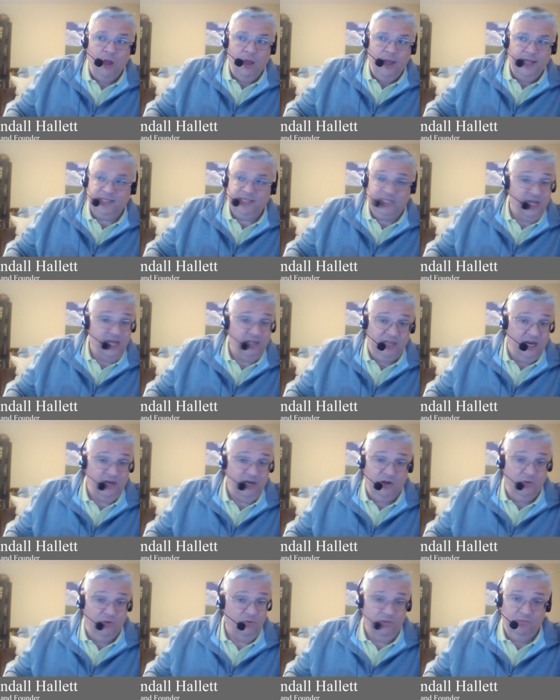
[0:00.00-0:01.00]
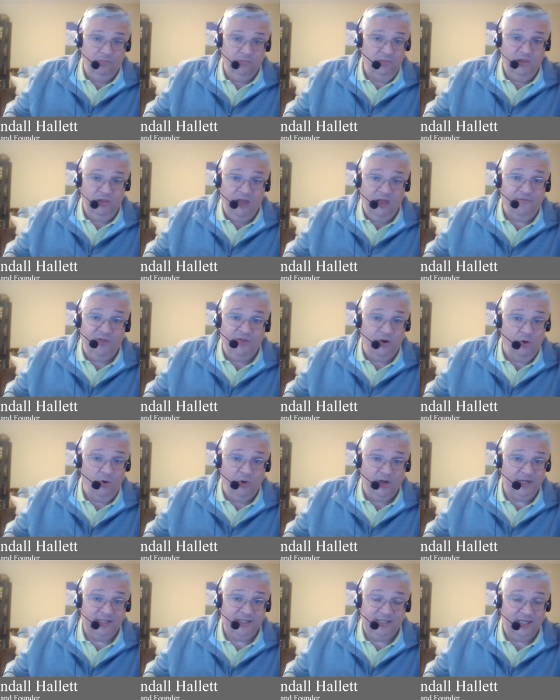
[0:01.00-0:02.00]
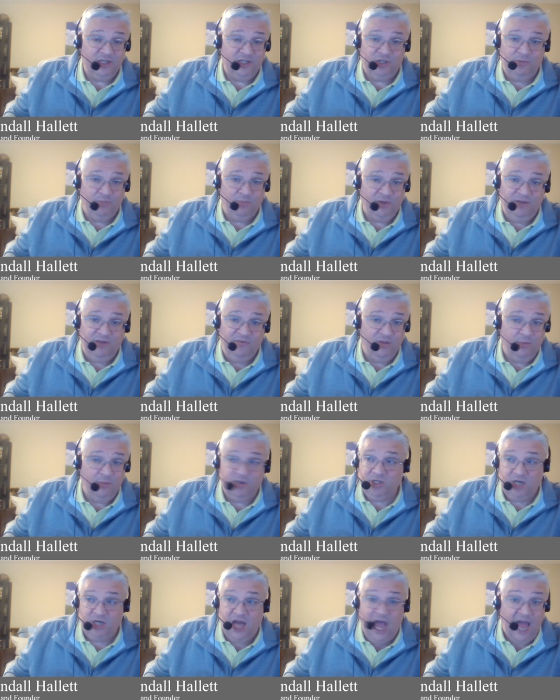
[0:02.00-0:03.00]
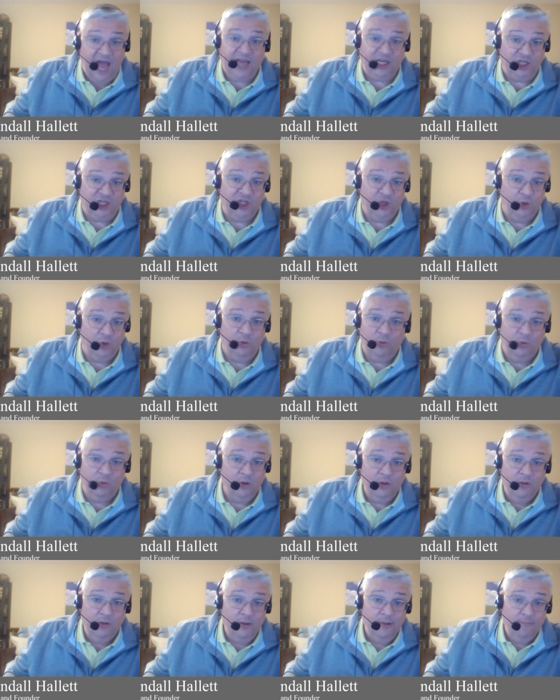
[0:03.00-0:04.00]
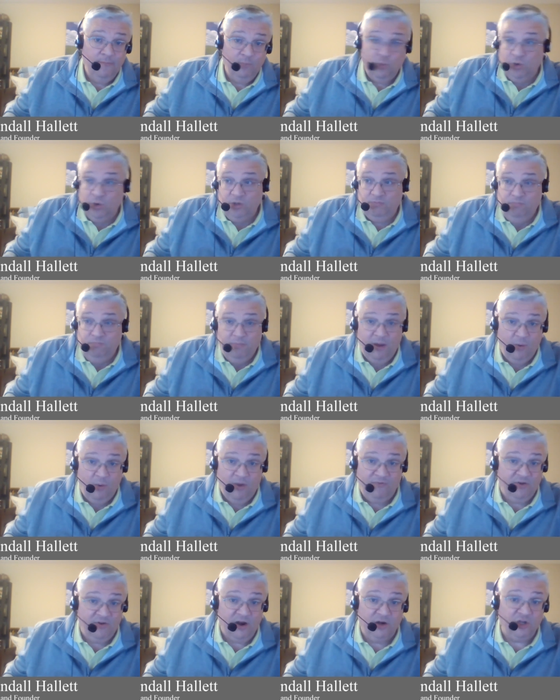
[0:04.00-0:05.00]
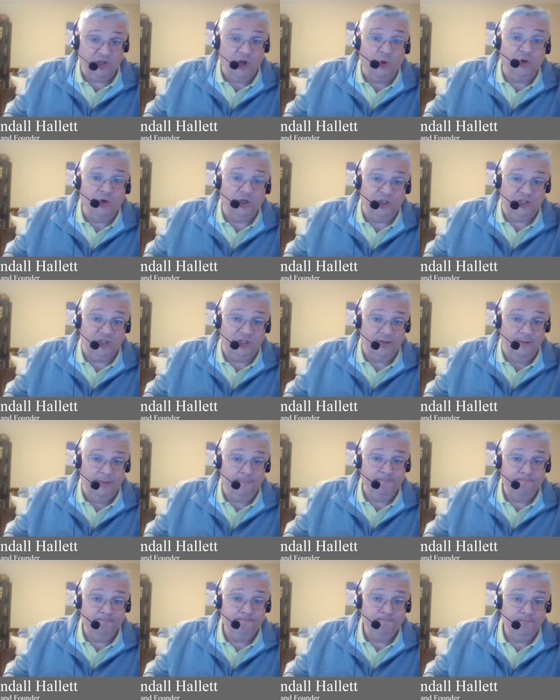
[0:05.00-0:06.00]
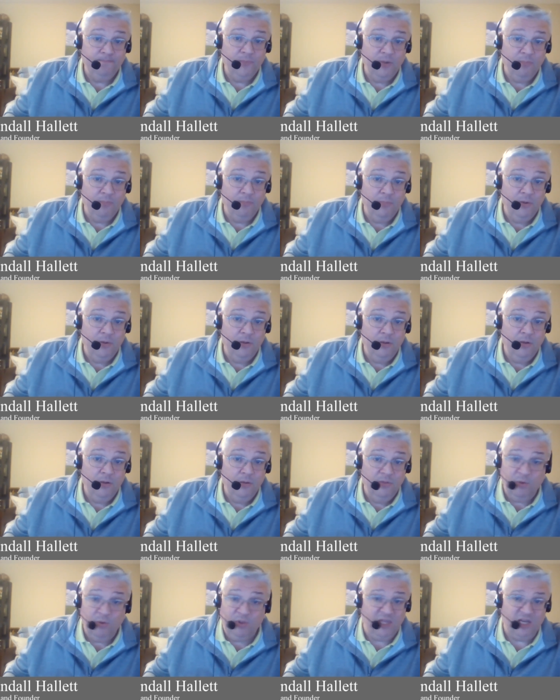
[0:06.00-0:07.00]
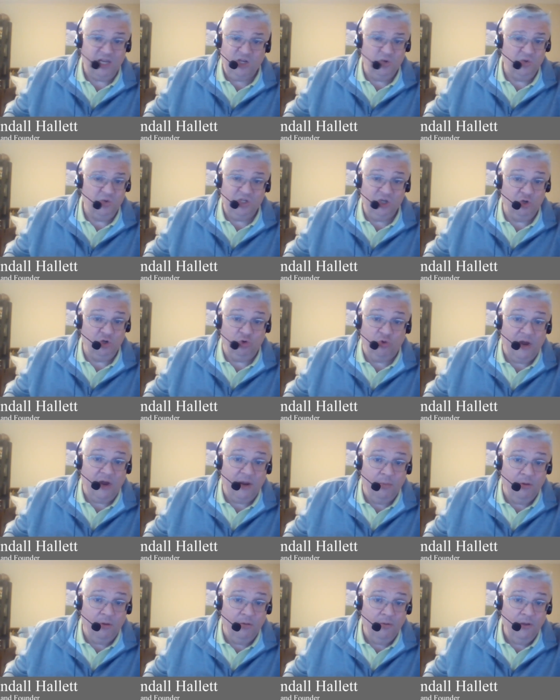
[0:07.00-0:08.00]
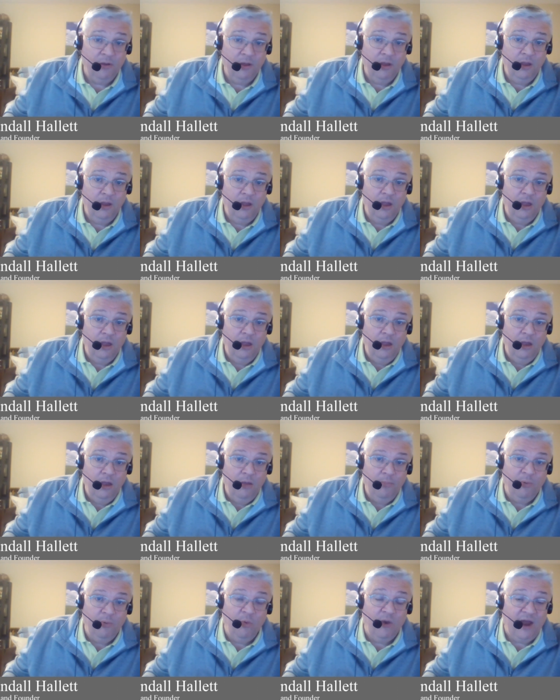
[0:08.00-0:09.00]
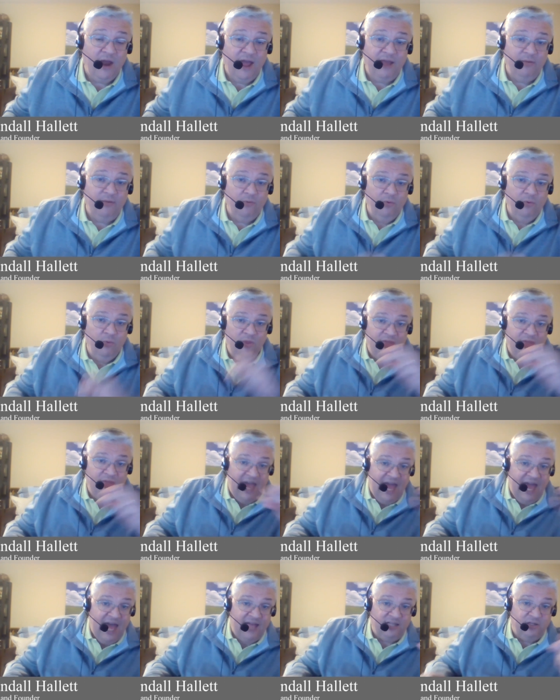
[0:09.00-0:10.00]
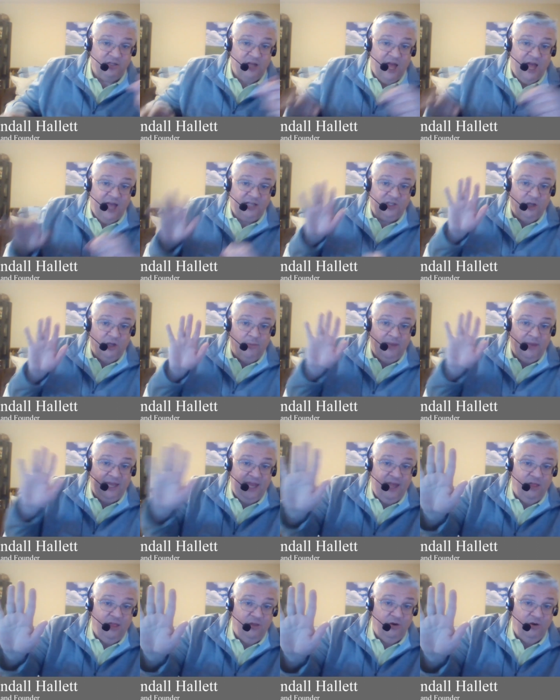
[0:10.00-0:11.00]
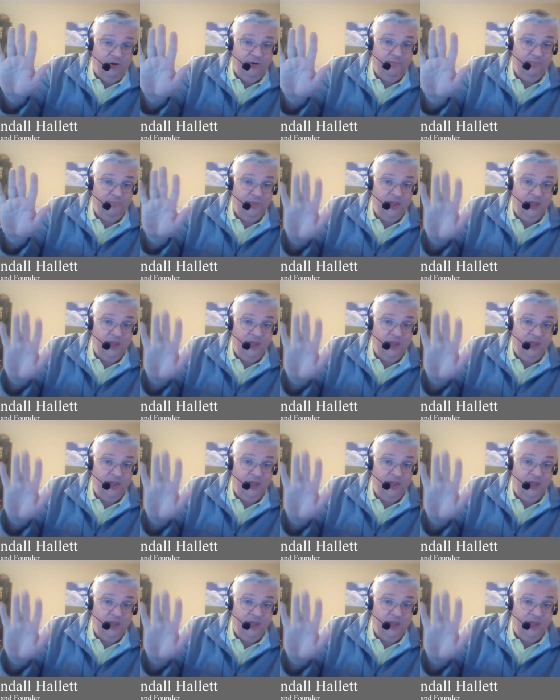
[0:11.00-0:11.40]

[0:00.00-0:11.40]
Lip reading: It's not that I don't love their organization, believe in their mission. I do. My wife and I are donors to them. What they do is incredible. But when they asked, I saw my calendar